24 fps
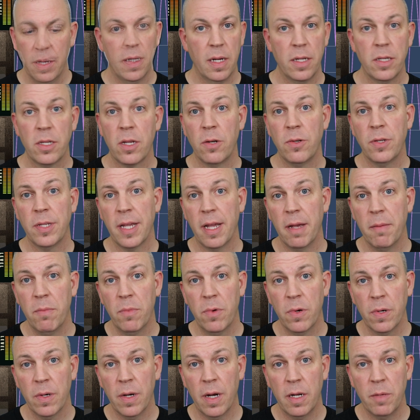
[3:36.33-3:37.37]
it starts to get
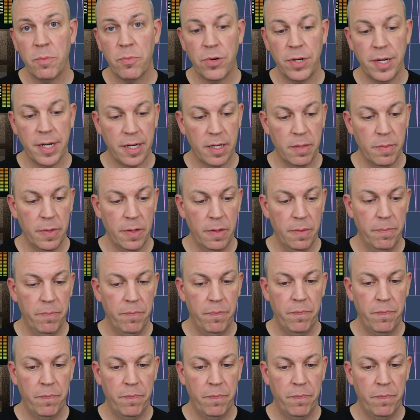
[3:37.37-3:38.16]
more unpredictable.